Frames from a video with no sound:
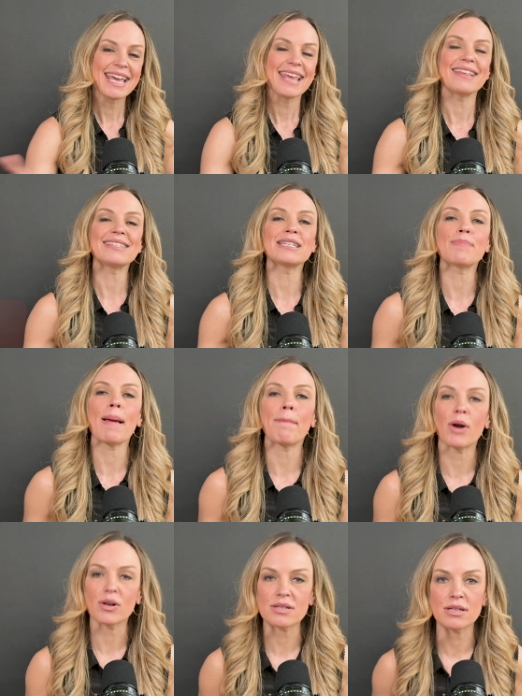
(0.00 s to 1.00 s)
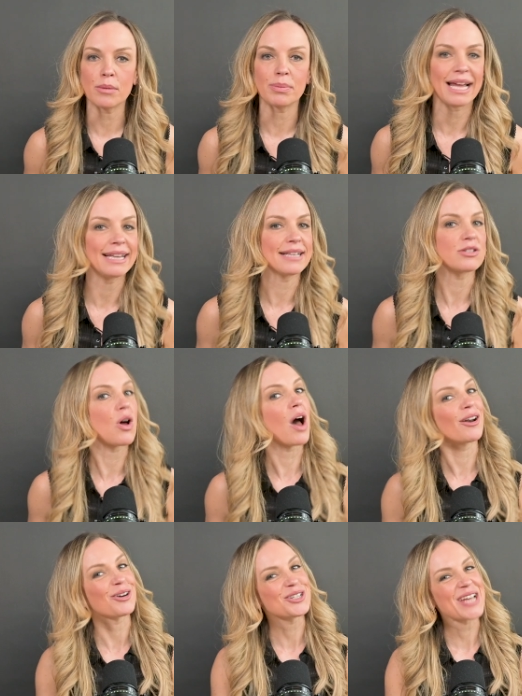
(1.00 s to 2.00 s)
This is my personal playlist
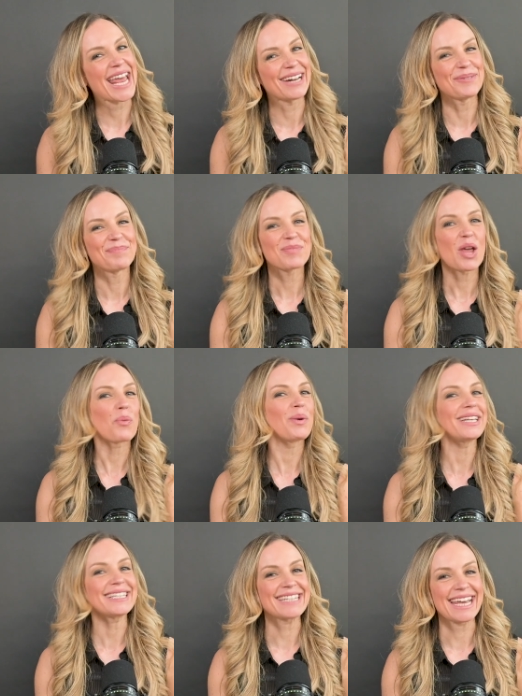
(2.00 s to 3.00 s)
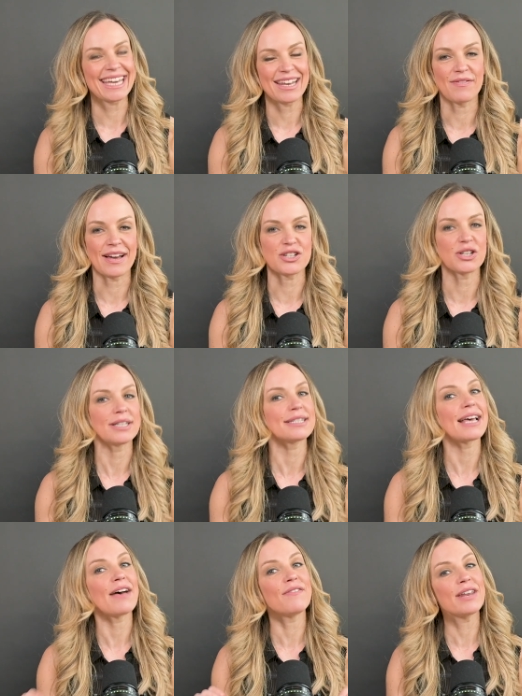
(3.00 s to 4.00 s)
on our channel. Real Estate Confessions,
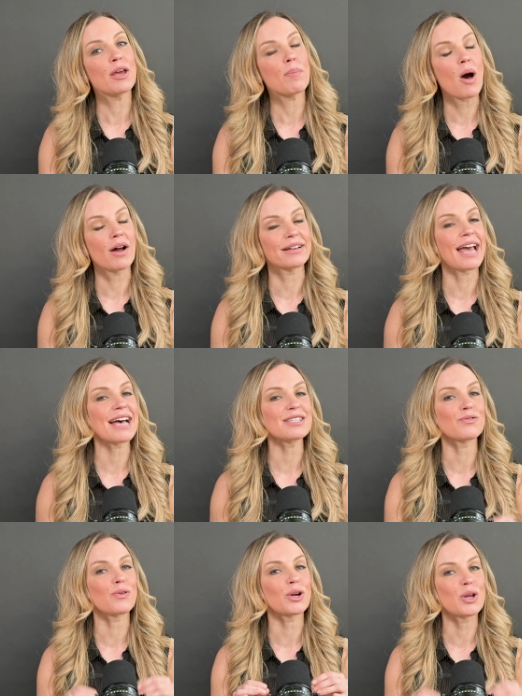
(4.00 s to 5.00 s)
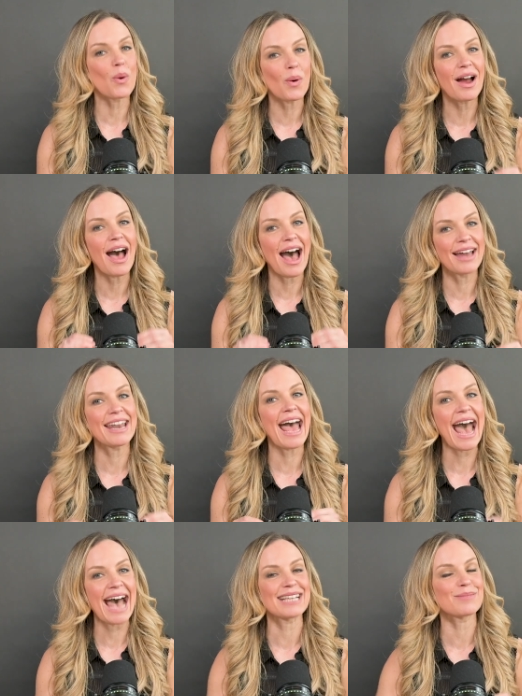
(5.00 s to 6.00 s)
a video podcast for your
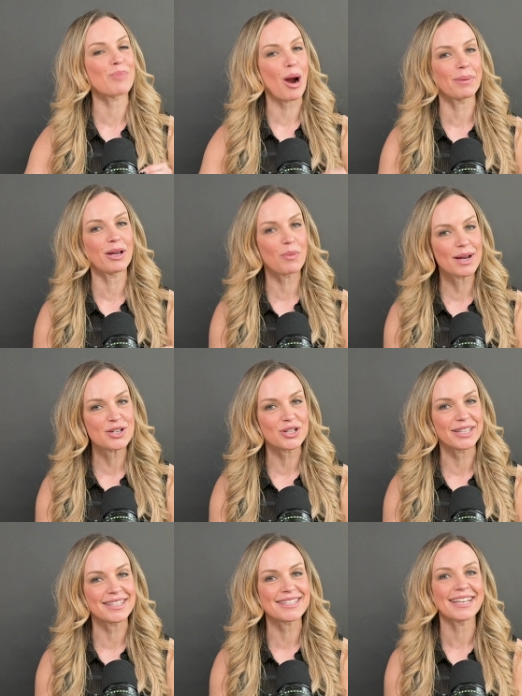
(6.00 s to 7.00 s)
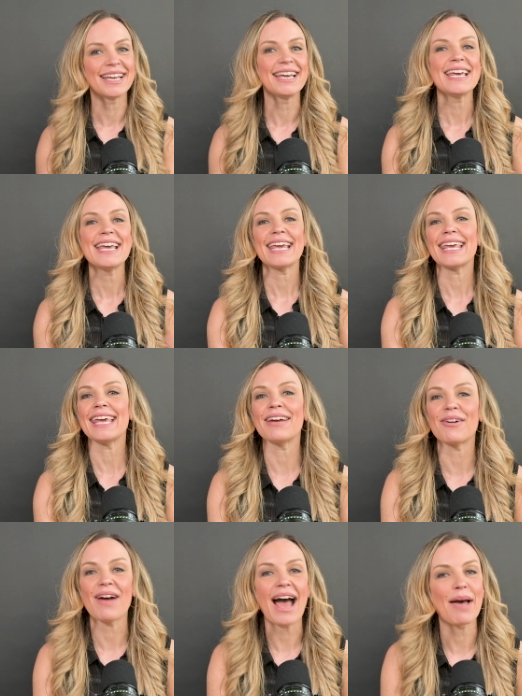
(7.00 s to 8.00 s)
unasked property questions.
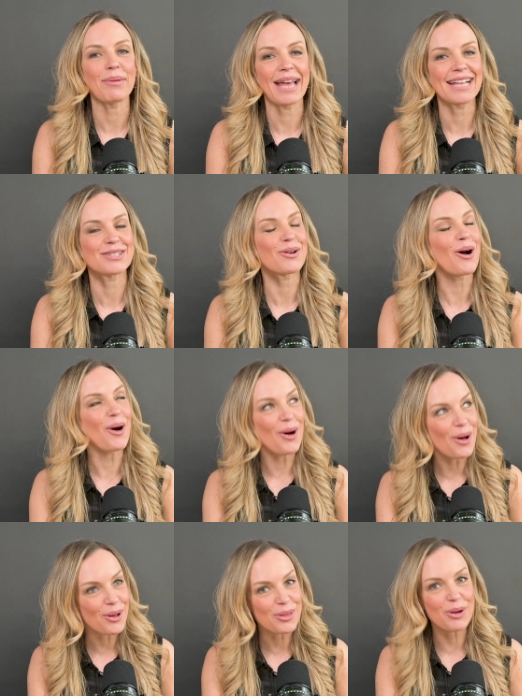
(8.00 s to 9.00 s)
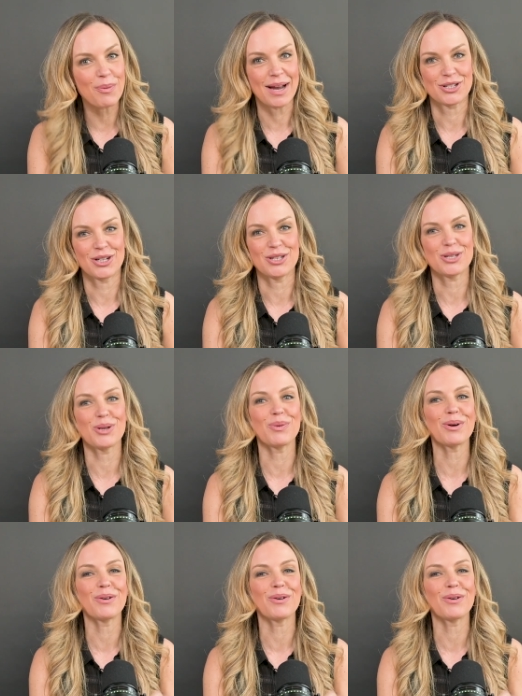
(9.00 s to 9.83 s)
Here, I will answer all the questions you were